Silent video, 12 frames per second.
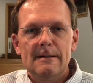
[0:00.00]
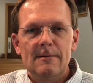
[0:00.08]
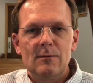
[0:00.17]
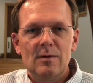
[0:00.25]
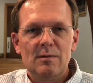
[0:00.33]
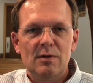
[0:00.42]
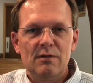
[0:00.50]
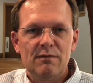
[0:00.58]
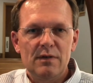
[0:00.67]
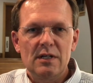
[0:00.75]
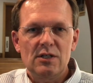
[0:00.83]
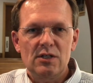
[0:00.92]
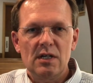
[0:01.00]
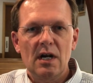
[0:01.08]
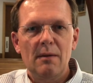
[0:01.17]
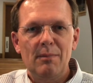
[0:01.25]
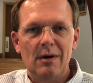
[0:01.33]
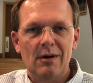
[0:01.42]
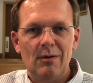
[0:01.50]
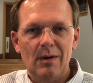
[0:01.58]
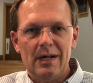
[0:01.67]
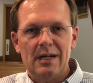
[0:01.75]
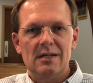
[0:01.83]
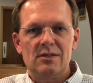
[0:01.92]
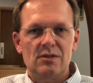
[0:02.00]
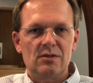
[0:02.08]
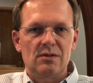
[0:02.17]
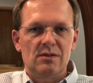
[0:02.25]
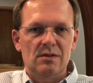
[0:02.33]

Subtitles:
would be finishing up our AWANA